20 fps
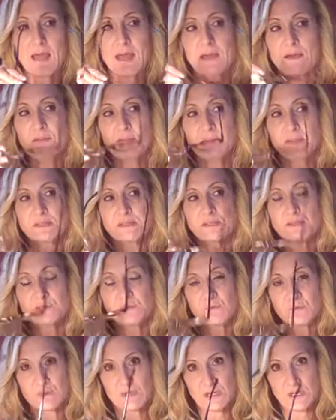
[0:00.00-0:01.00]
And this
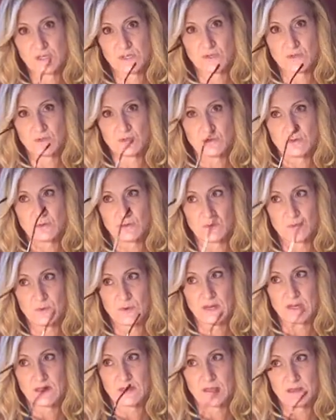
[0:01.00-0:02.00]
is really true
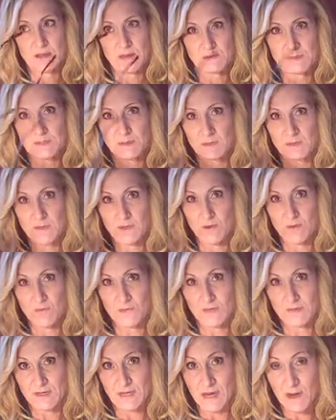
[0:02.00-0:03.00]
with some of the
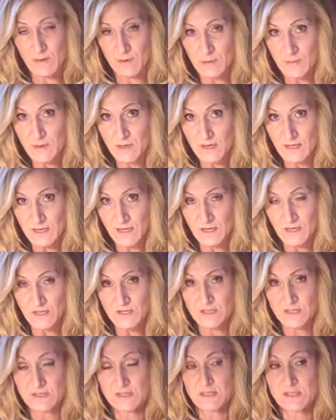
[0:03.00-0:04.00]
over-the-counter
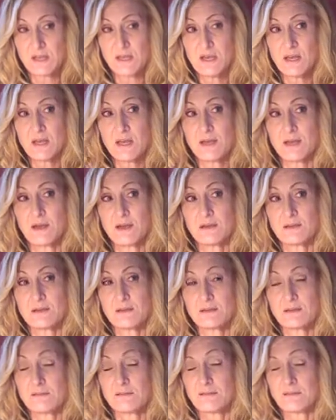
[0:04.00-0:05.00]
medications.
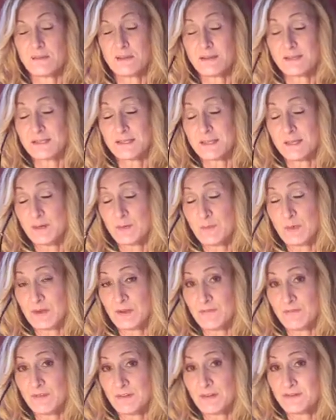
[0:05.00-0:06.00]

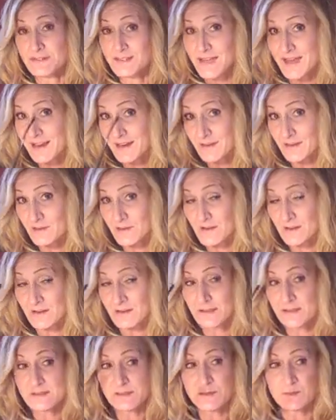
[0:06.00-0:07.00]
Acetaminophen,
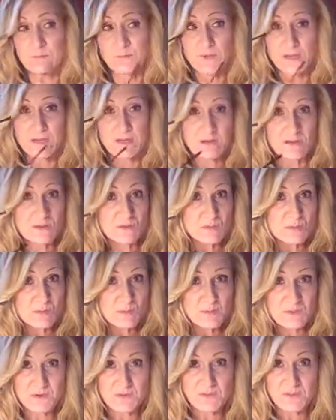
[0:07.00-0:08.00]
Tylenol is a big
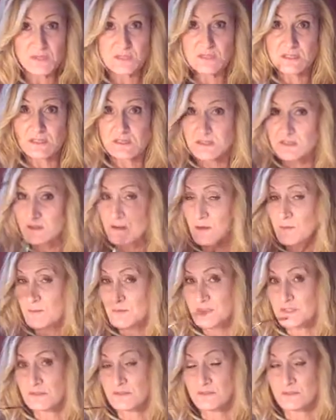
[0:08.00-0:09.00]
contributor of this because
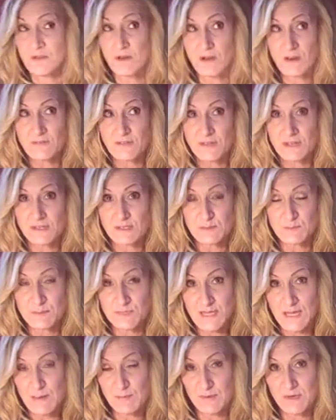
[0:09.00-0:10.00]
almost all of it gets
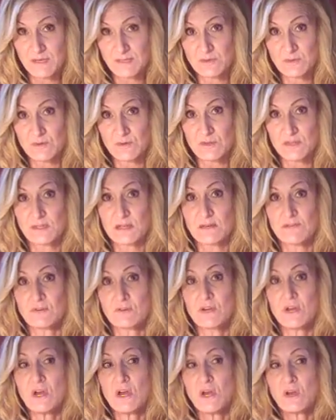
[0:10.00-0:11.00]
metabolized through the
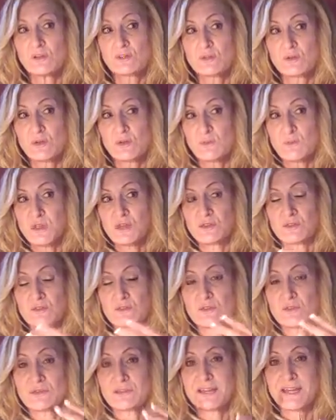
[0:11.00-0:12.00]
liver. So your
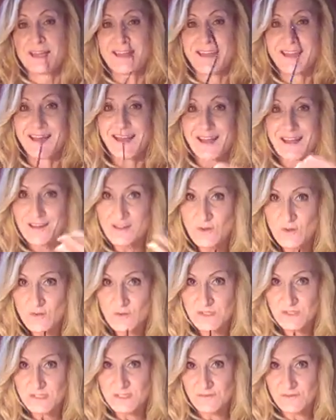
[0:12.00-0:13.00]
patients who are taking high
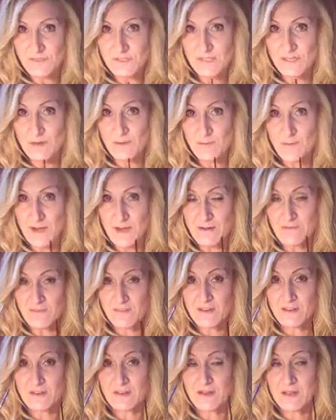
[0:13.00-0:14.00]
doses of
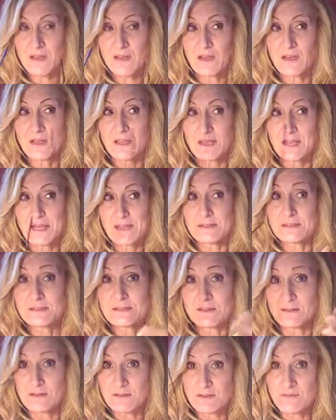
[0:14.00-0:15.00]
acetaminophen can
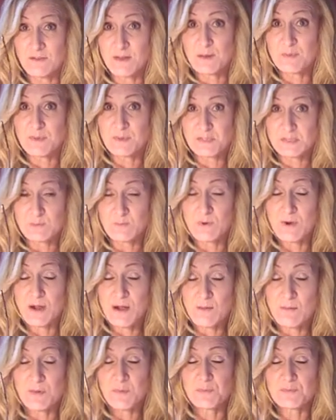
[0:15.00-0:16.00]
start developing some
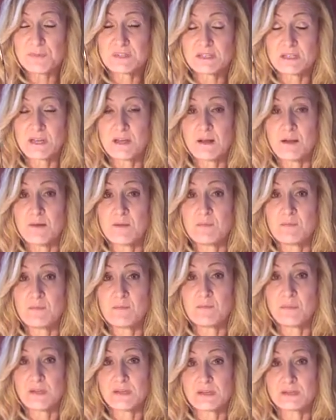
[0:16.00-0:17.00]
problems
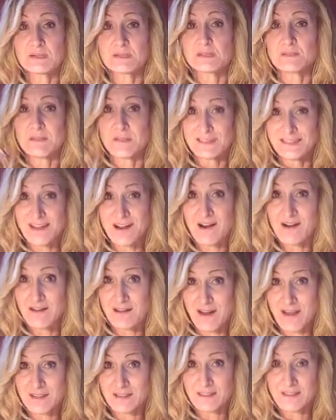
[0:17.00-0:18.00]
because it's
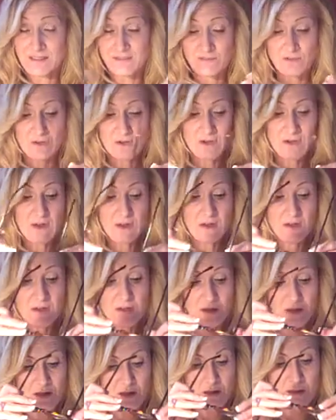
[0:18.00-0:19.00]
hard on the liver.
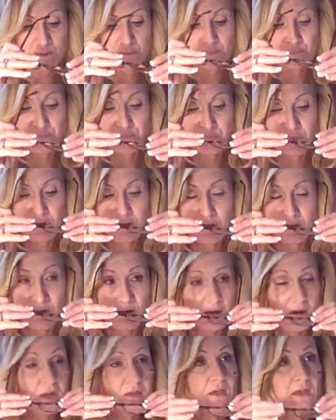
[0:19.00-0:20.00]
And
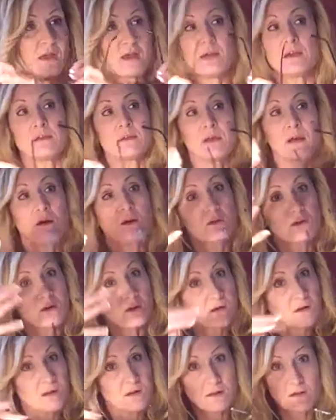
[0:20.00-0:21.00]

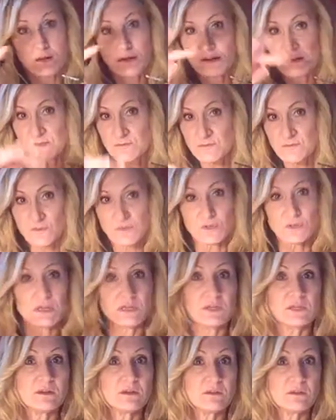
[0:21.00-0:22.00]
alcohol is
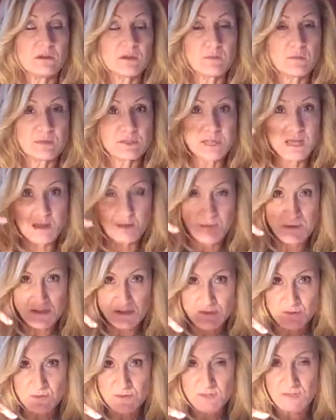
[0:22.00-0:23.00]
fully
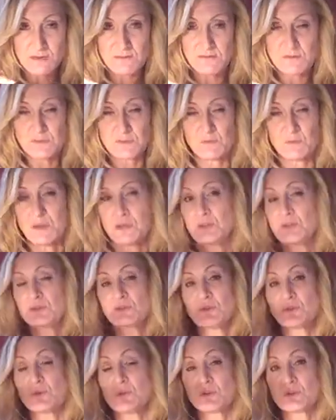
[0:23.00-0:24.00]
metabolized through the liver, so
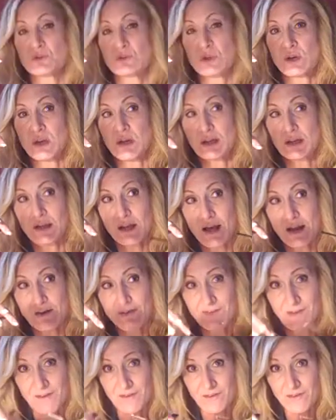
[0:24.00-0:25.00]
patients who are drinking a
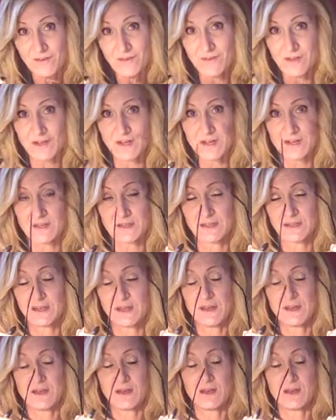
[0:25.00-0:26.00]
lot of alcohol,